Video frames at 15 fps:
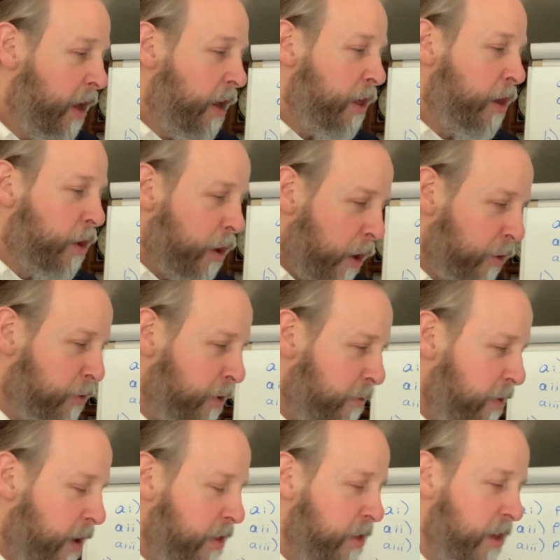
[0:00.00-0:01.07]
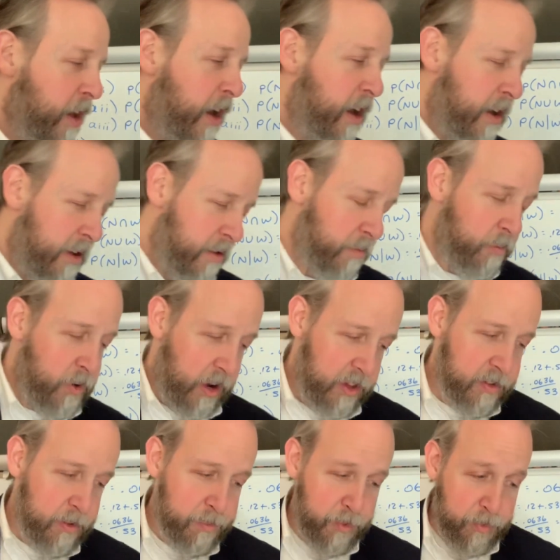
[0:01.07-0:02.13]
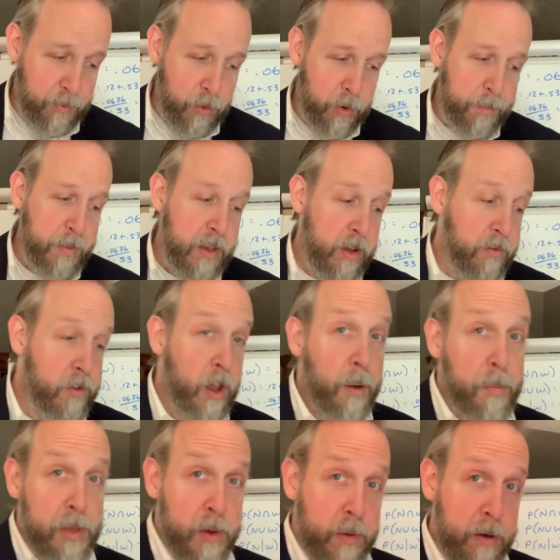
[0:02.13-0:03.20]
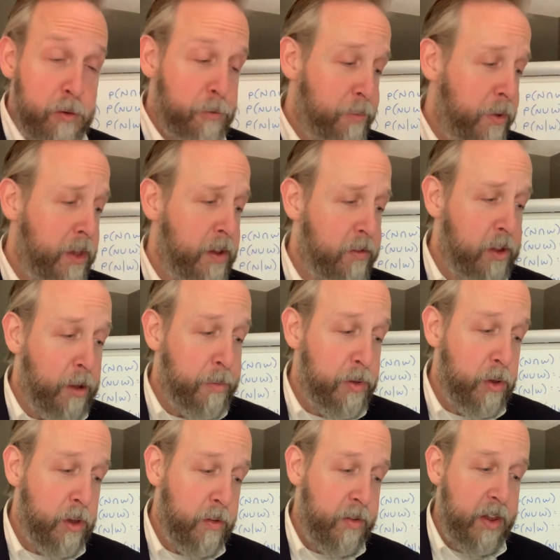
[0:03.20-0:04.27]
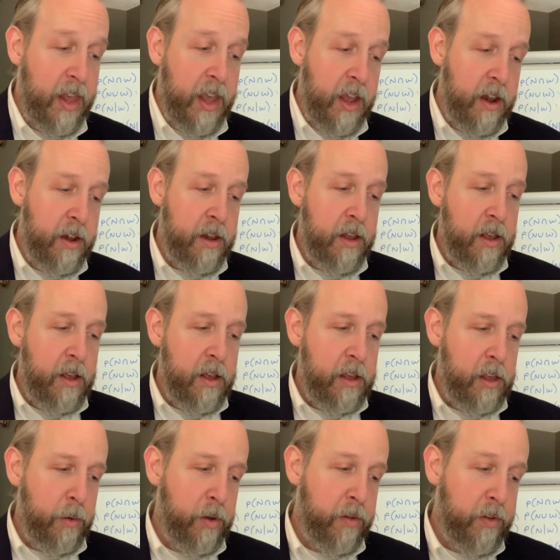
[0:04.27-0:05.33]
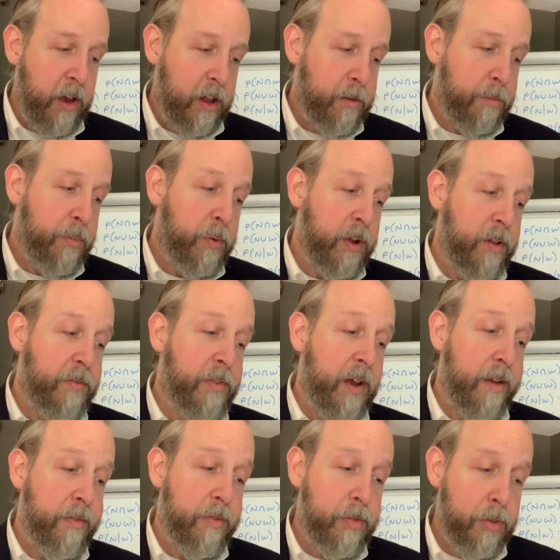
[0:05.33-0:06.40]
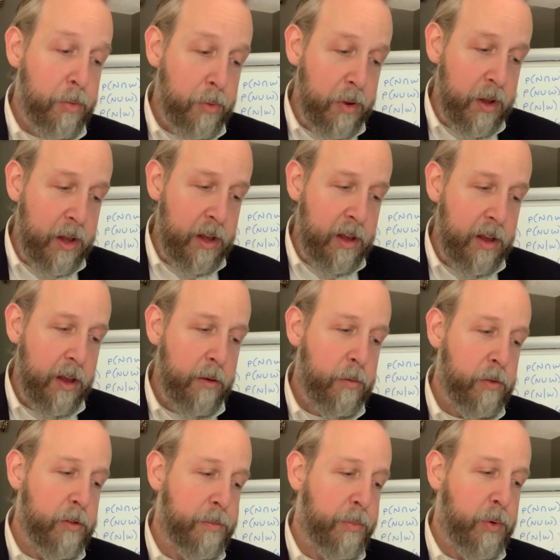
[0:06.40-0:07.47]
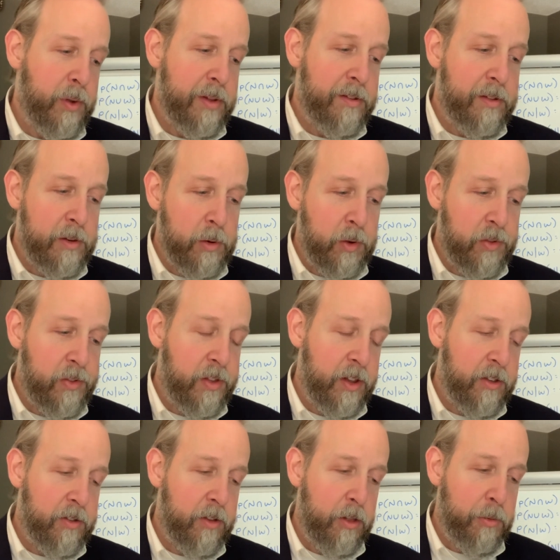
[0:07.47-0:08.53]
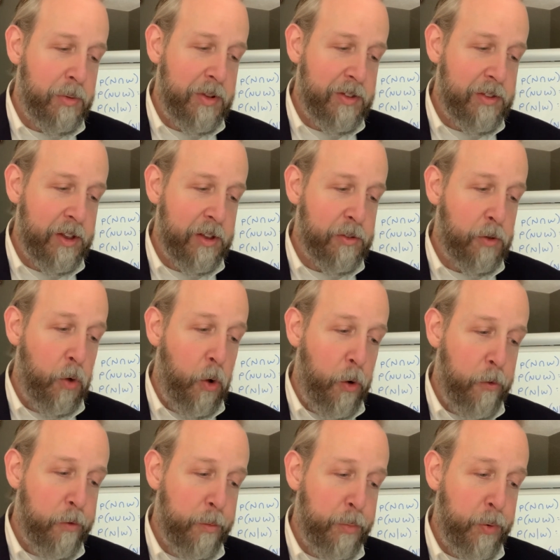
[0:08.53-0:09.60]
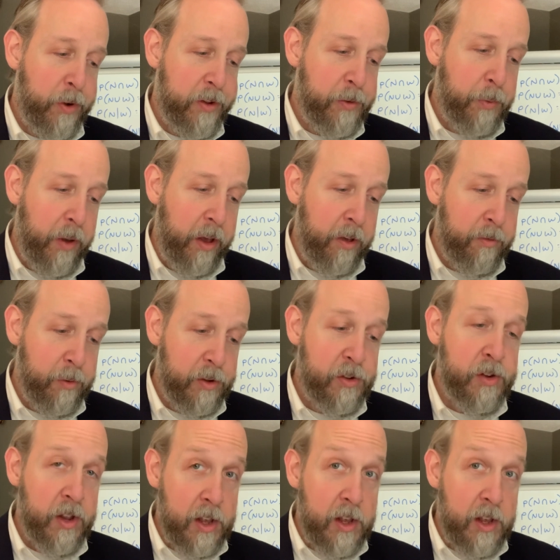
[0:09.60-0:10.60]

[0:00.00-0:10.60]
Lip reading: You could also have done the what I said before, P of W equals P of W given N. You would have gotten 0.53 equals 0.0636 over 0.12, which